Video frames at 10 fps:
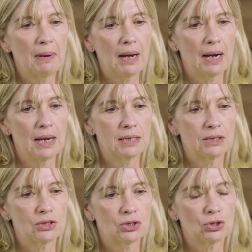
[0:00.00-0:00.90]
a
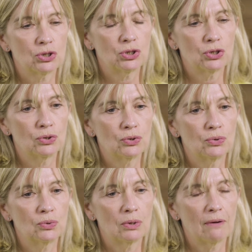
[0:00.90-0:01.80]
place
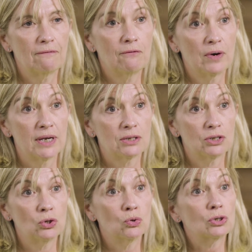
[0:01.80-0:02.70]
to
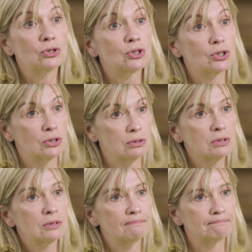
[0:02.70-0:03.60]
voice your
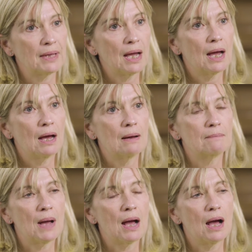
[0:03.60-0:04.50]
concerns um,